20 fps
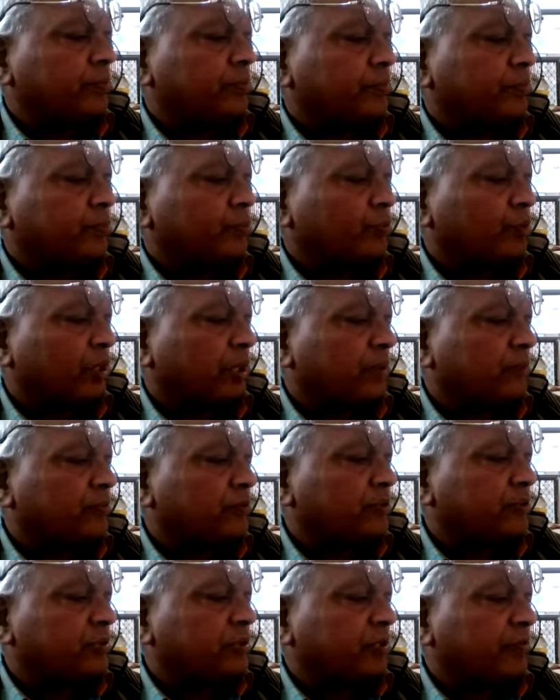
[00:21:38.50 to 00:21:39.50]

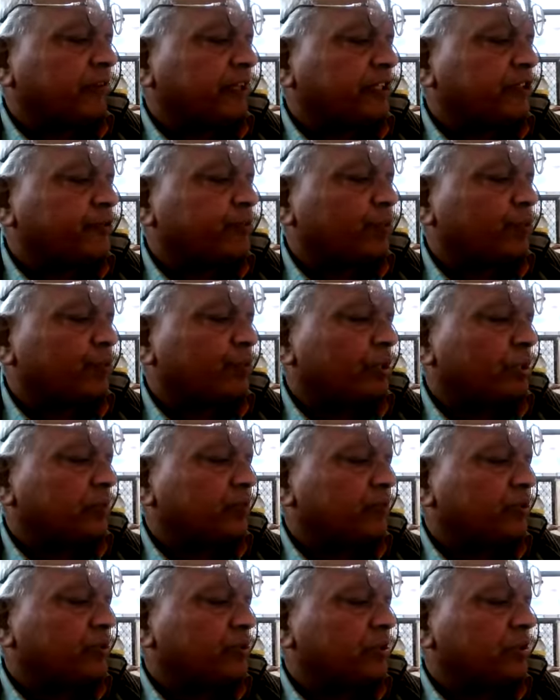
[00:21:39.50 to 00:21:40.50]
programs, revised
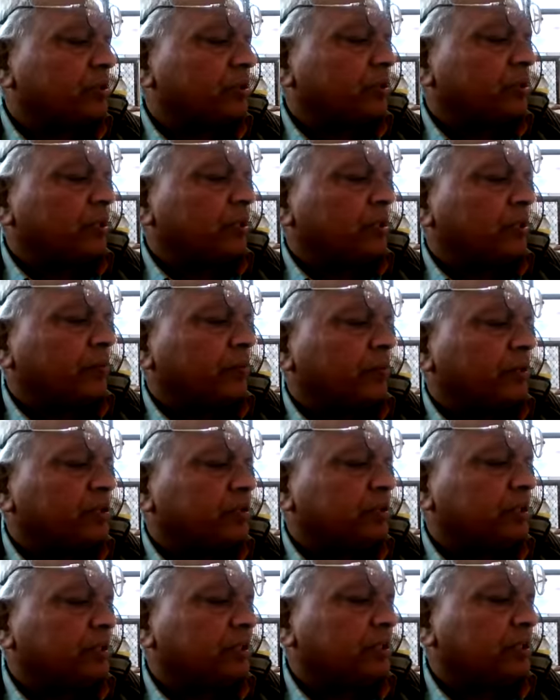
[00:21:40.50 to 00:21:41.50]
programs,
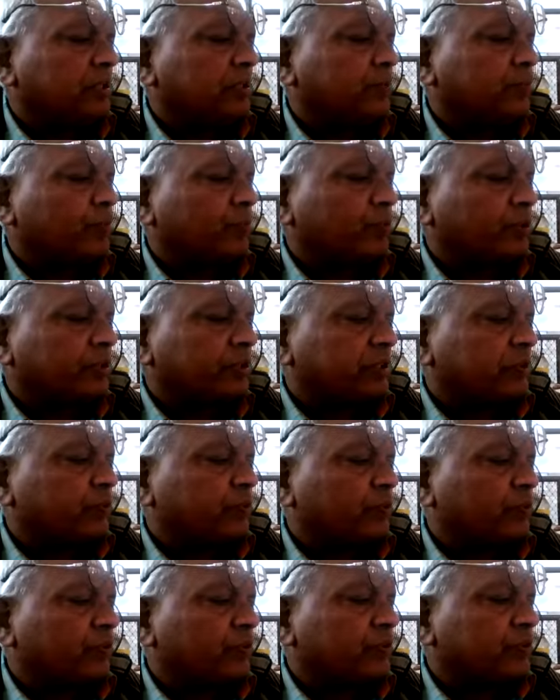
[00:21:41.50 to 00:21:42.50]
monthly progress
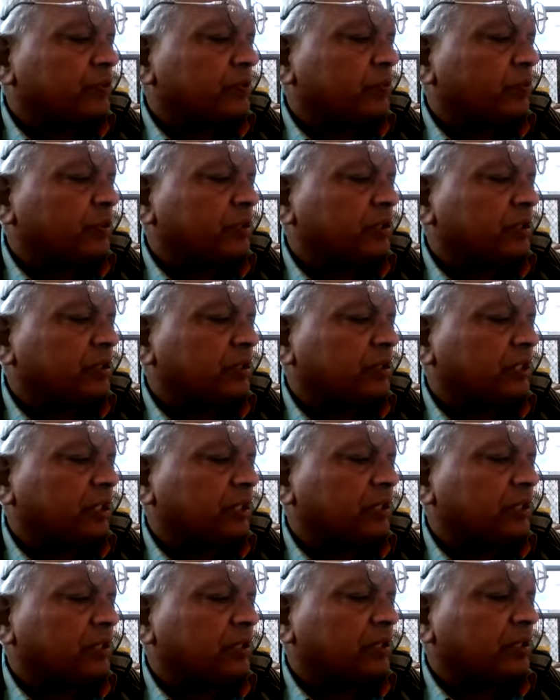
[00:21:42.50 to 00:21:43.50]
reports, monthly
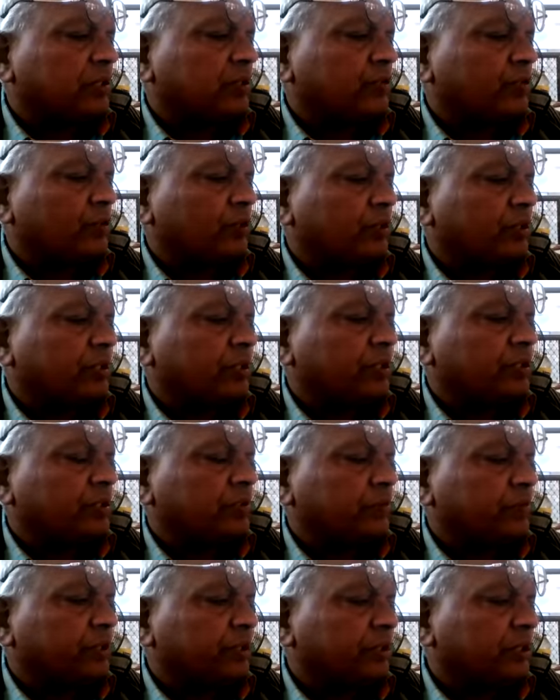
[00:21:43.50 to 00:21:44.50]
technical and
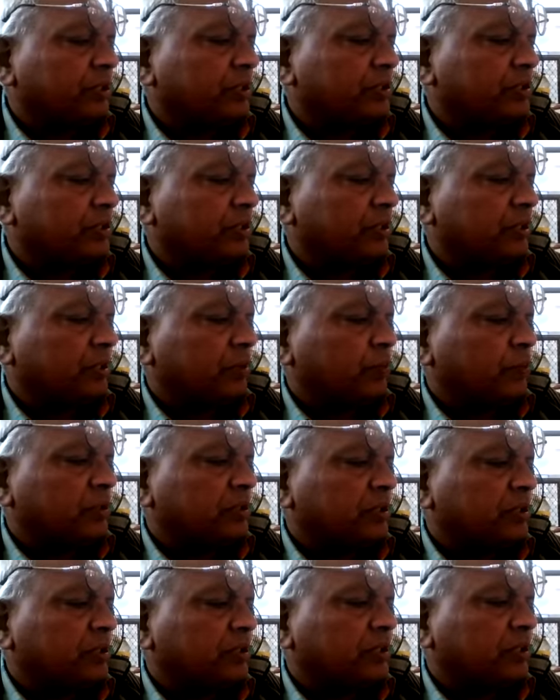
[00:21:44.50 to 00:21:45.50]
coordination meetings,
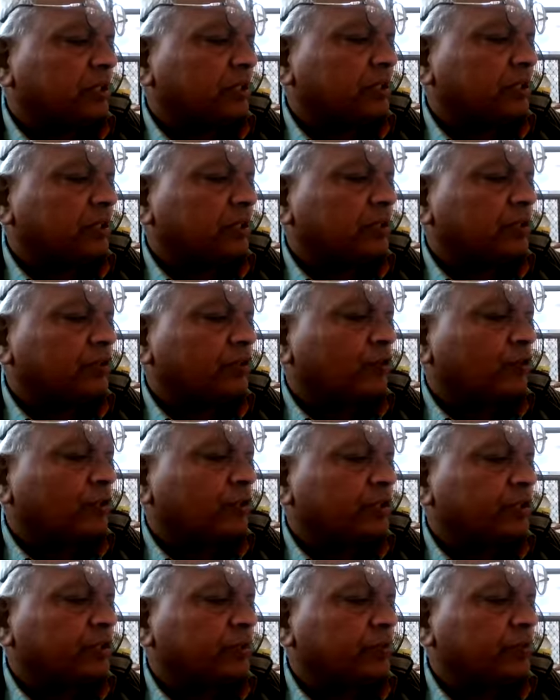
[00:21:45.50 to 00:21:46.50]
monthly technical and
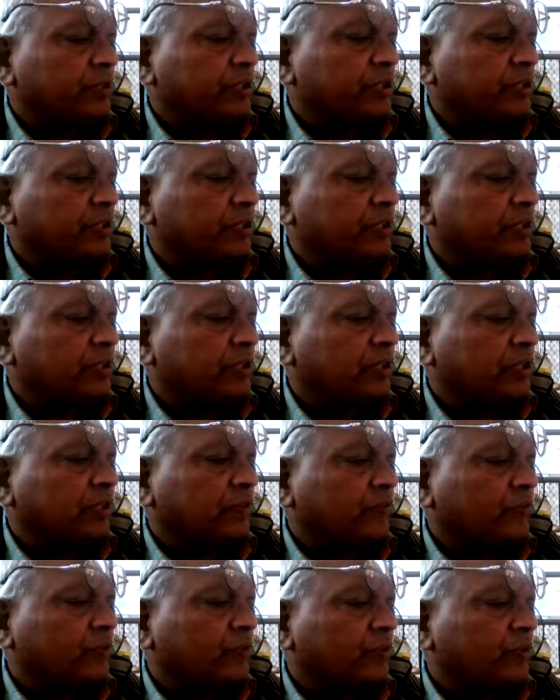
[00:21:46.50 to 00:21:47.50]
coordination meetings internal
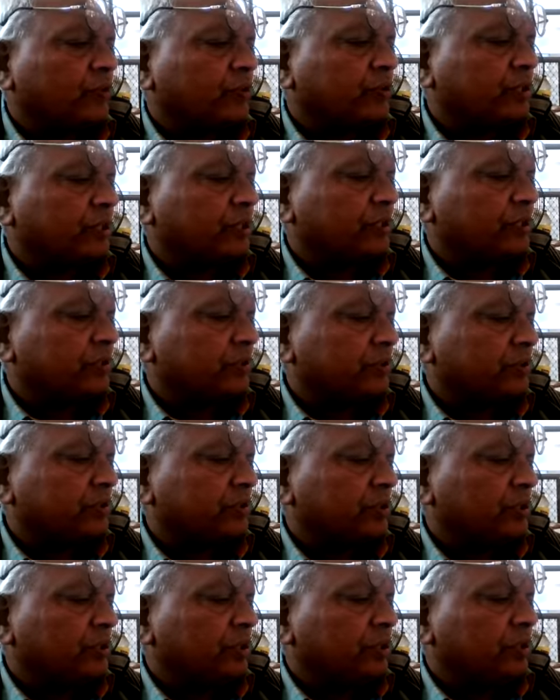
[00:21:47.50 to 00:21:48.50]
for contractors,
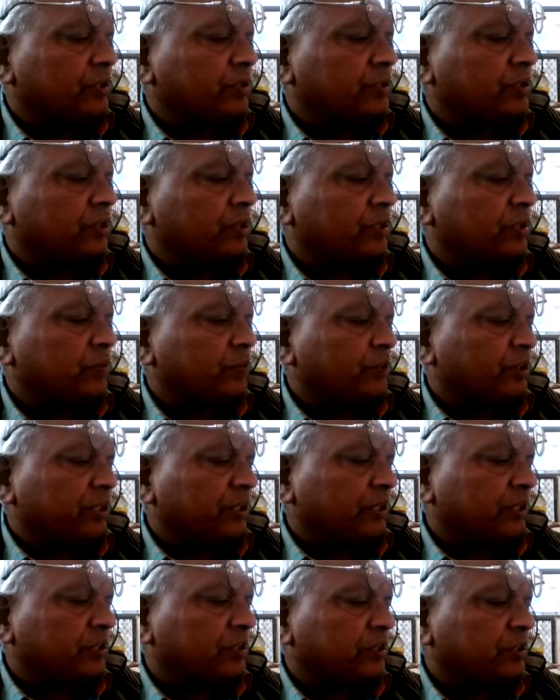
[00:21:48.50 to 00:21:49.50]
general
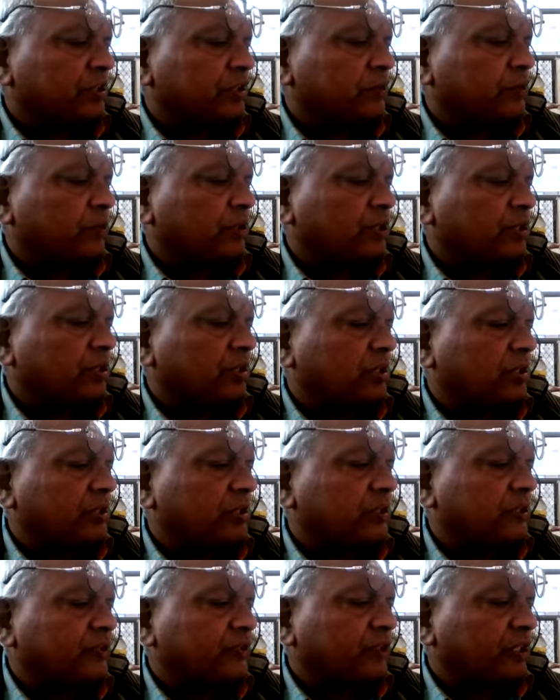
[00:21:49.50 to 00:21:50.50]
meetings, special and
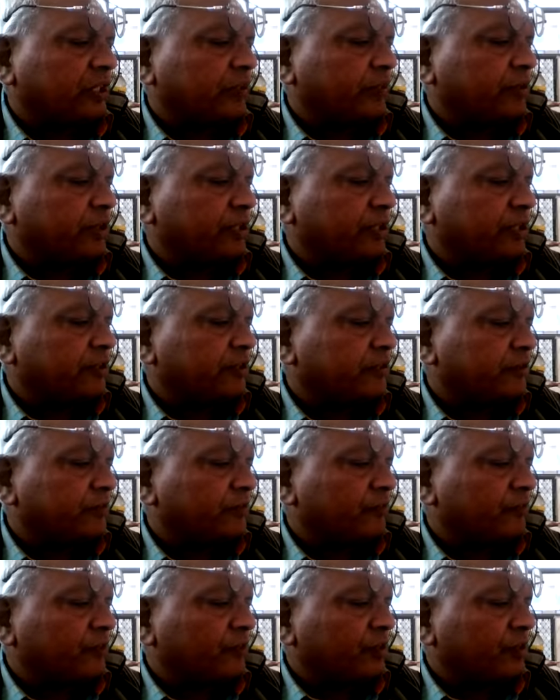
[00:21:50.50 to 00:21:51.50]
instant meetings,
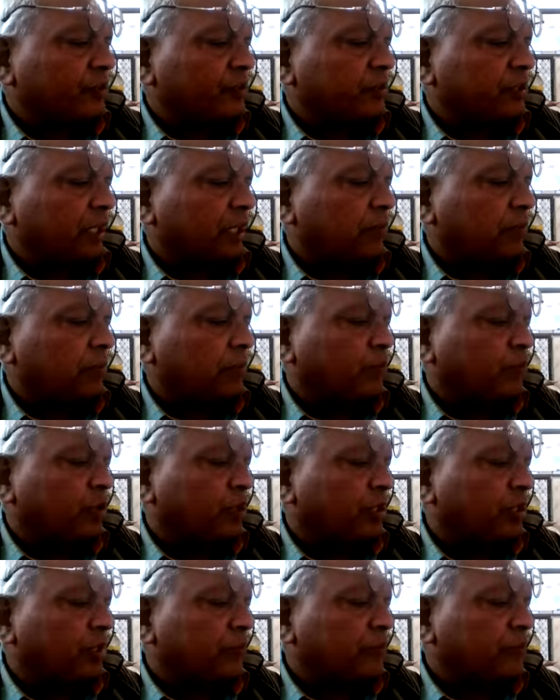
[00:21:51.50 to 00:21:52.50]
site
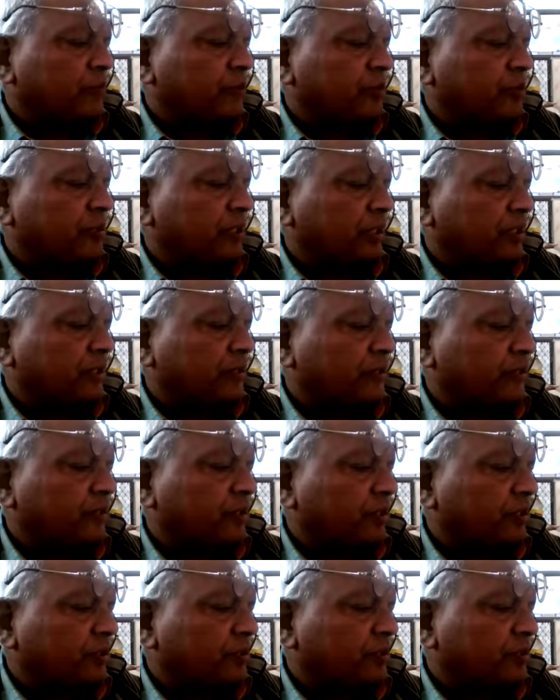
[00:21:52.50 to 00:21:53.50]
memorandums, site
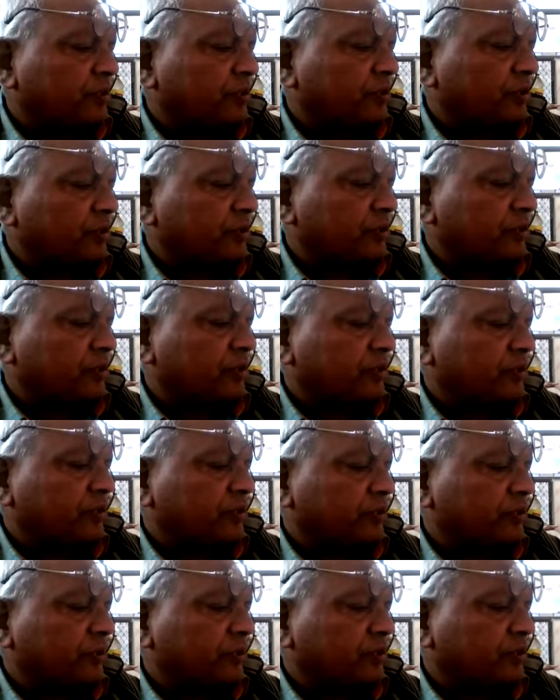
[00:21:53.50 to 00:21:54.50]
instructions, engineers
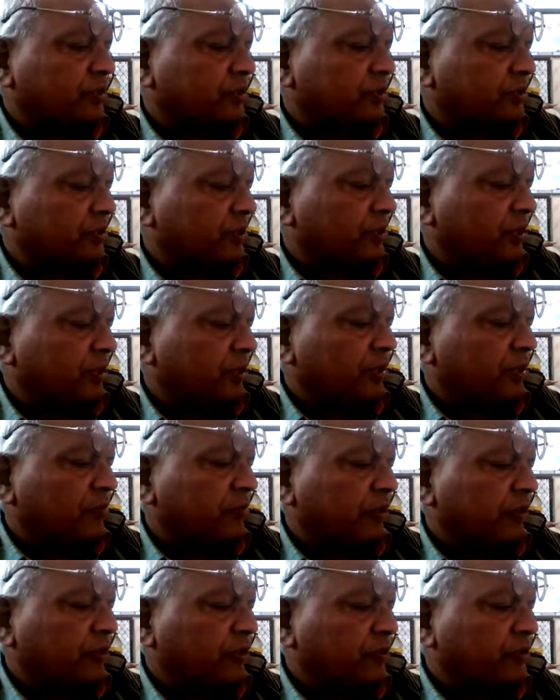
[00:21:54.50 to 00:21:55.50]
instructions,
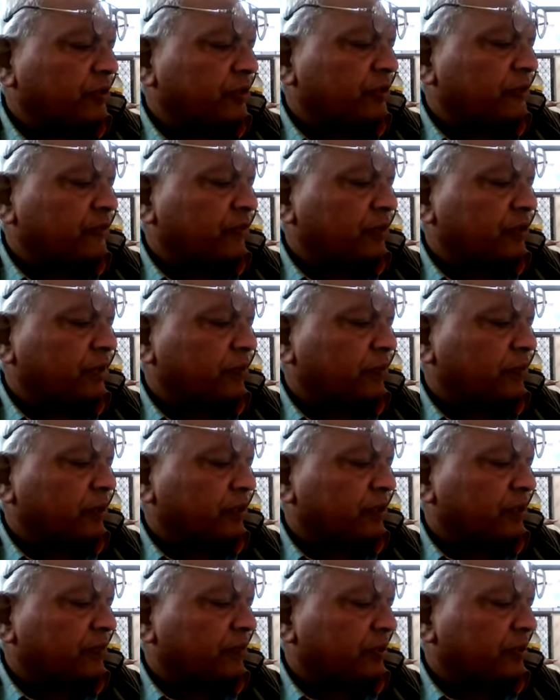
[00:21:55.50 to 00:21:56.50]
valuations for
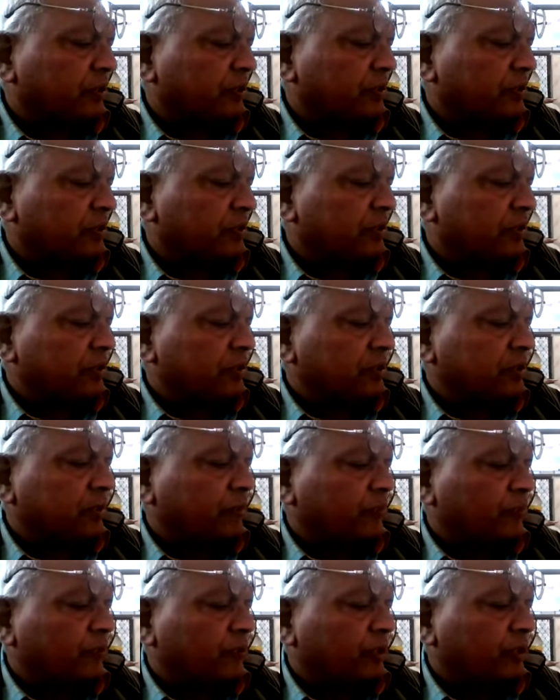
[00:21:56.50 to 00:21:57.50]
completed works,
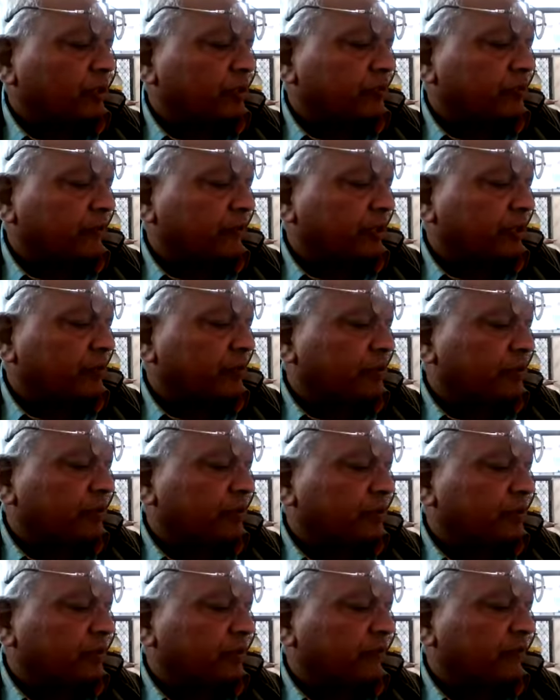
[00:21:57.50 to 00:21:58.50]
subcontractors
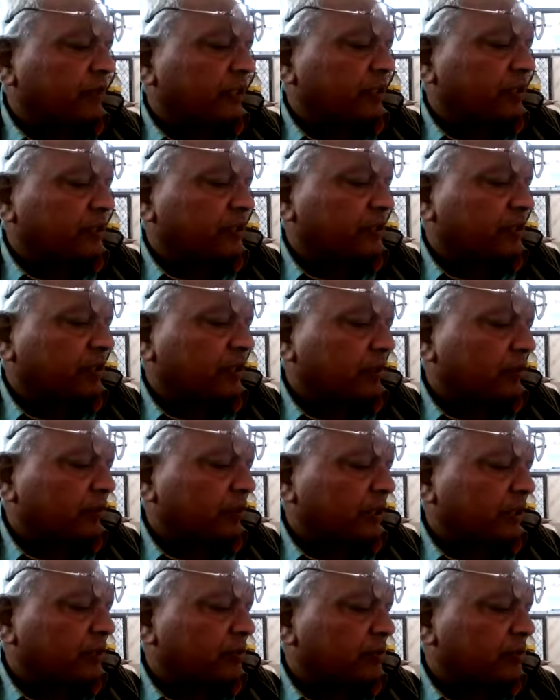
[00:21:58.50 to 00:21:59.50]
valuations, reflected ceiling
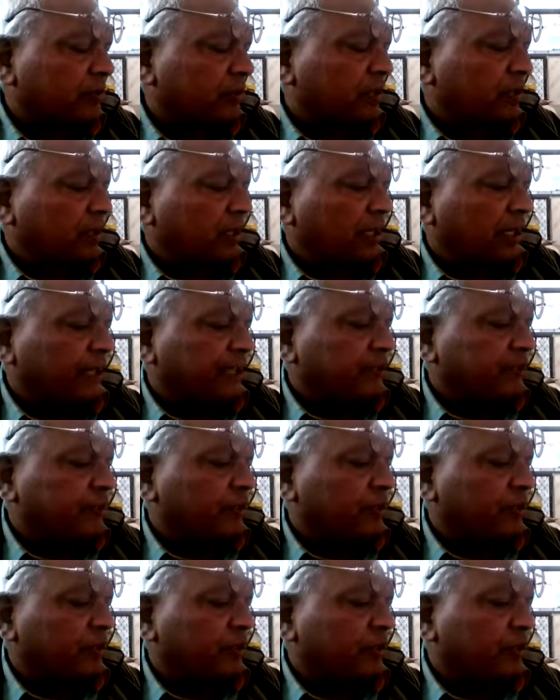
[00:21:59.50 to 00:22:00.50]
plans, as
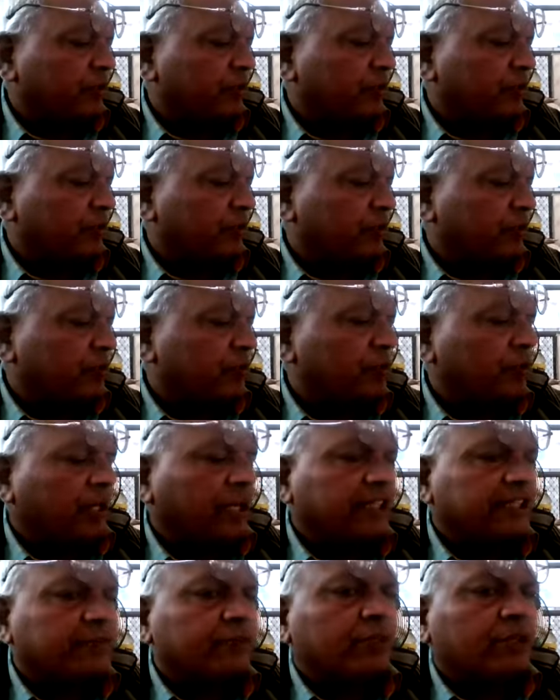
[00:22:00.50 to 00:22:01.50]
built and record,
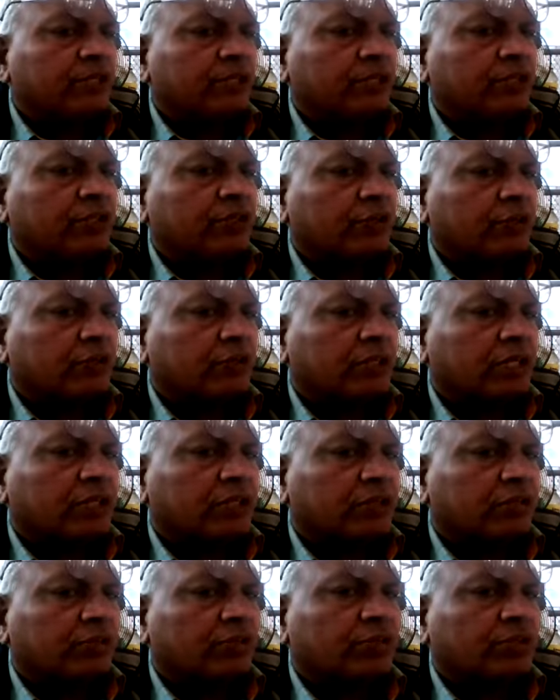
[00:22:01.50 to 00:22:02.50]
as built and record
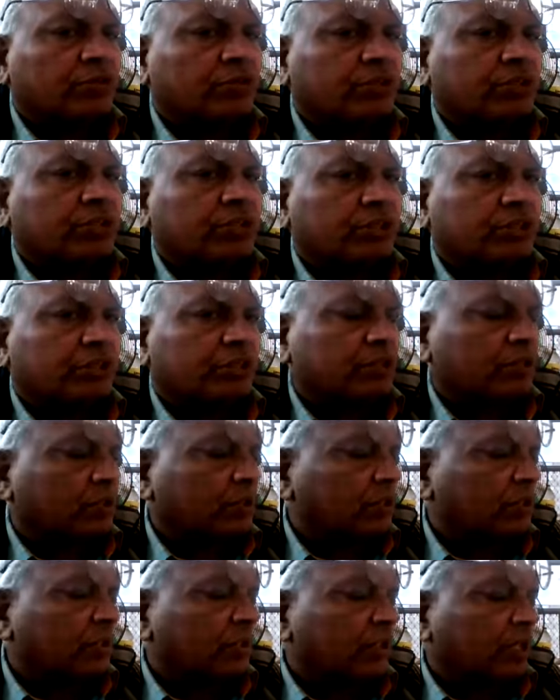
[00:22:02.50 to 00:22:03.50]
drawings. Do you know this?
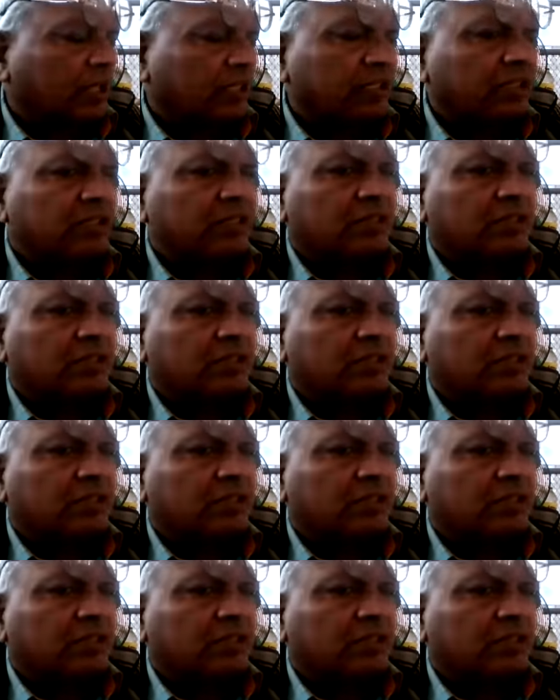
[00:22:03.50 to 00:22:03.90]
I think